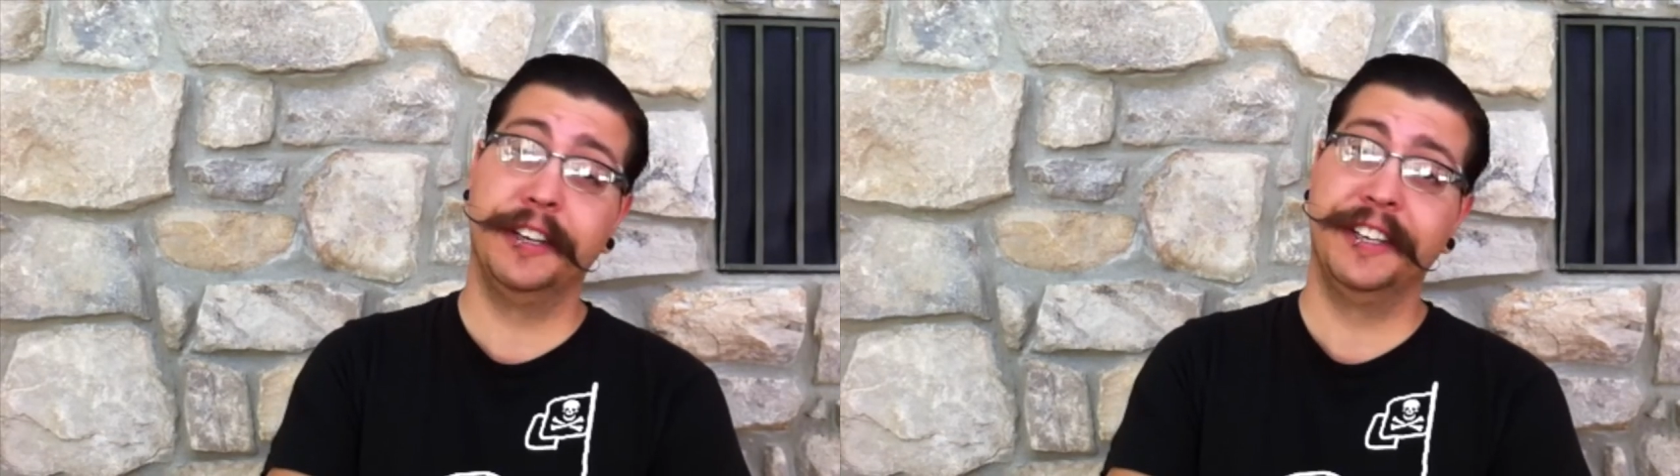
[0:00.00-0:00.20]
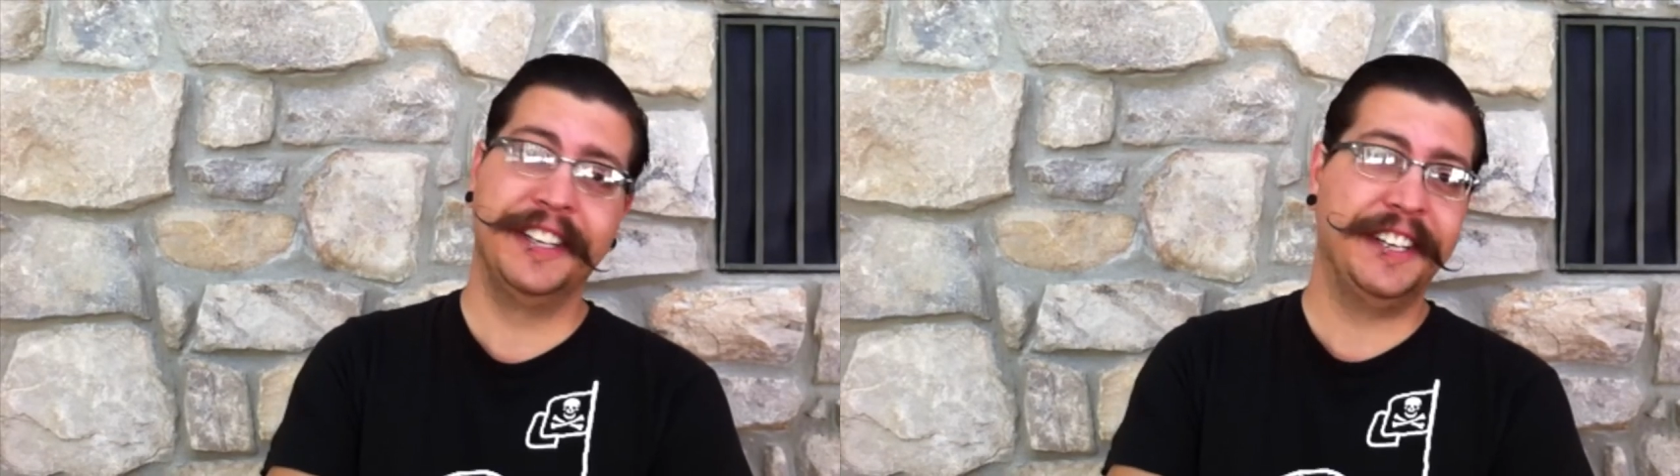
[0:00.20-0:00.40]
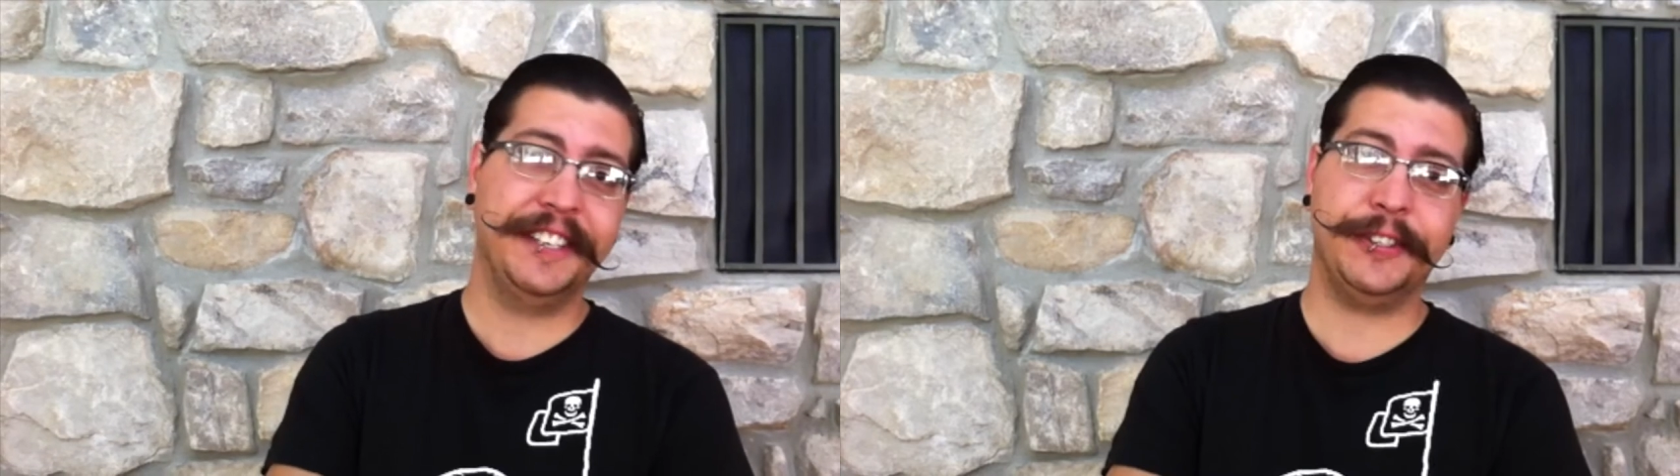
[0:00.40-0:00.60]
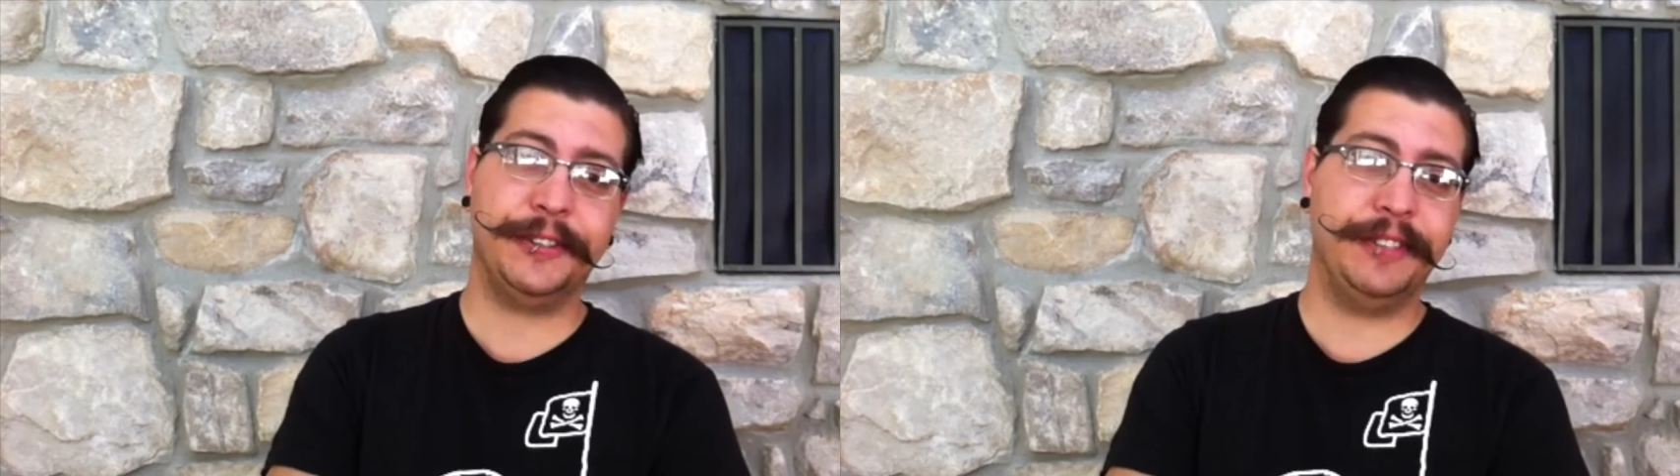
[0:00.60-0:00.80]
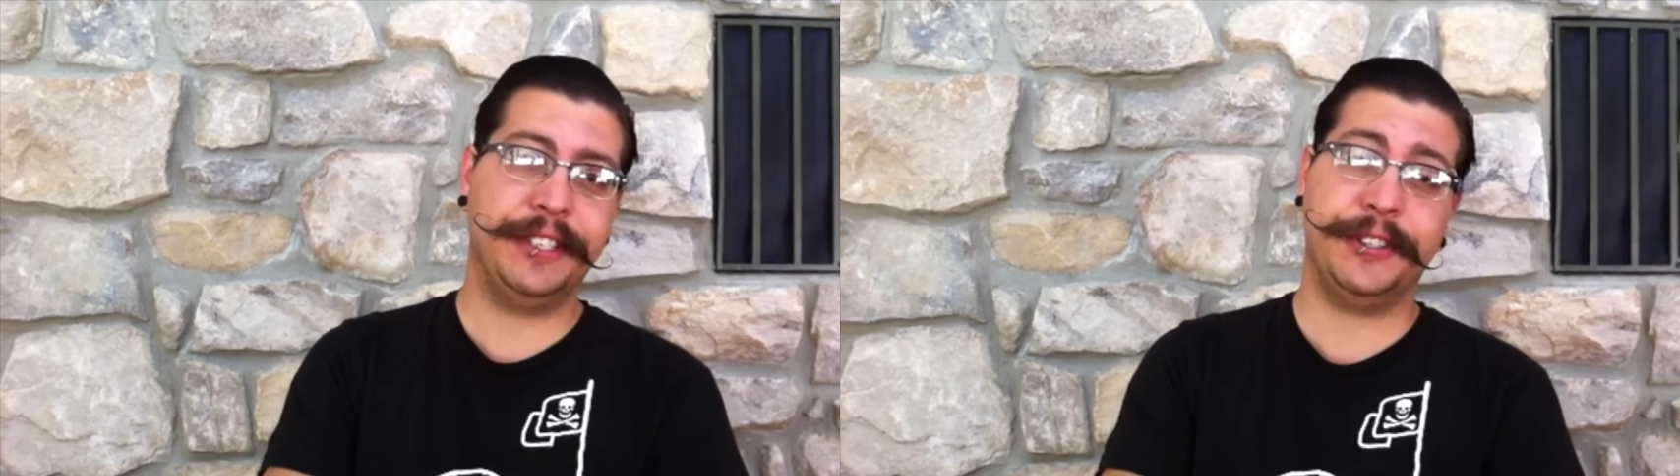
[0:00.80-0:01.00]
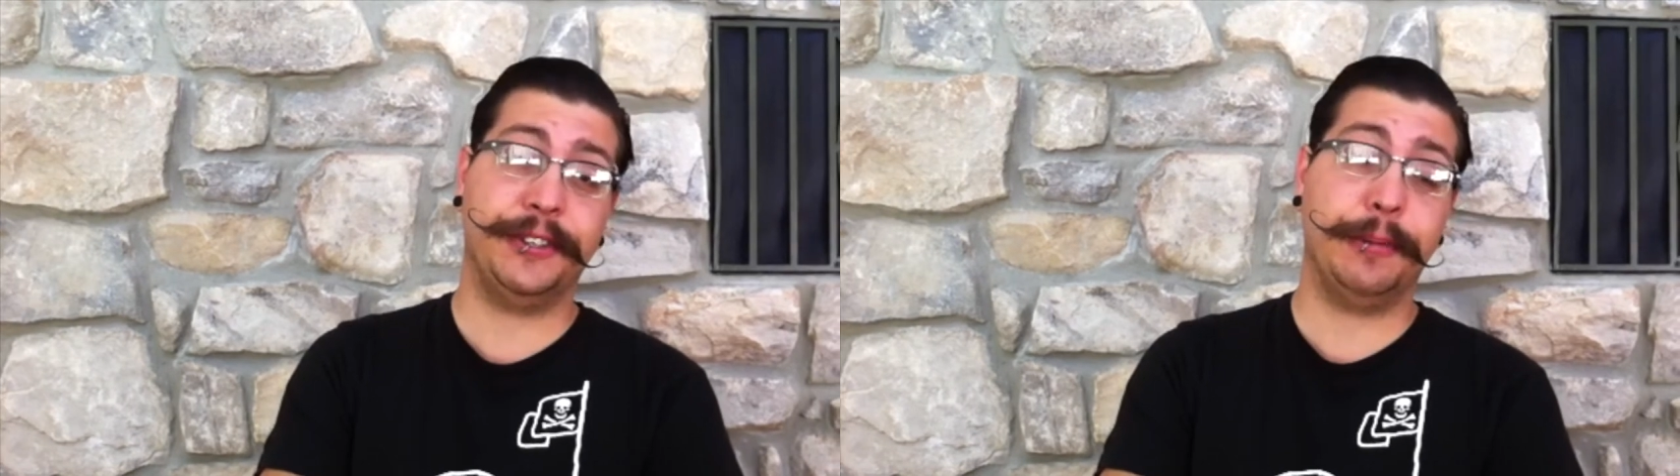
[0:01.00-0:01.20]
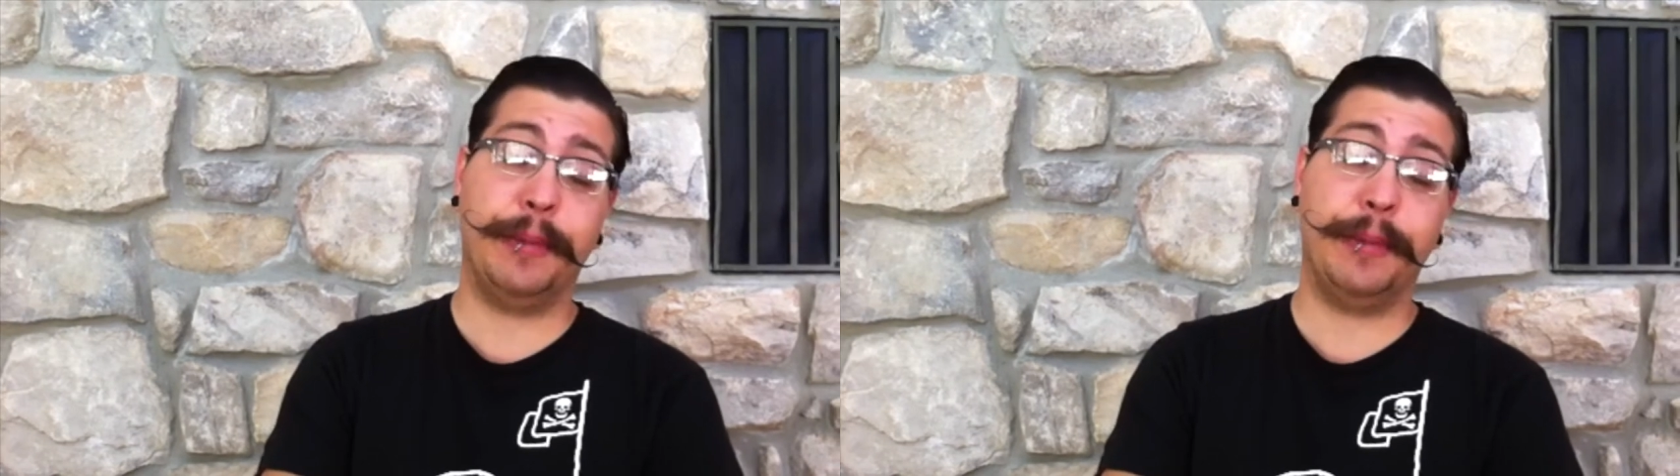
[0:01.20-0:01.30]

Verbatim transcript: This, this is the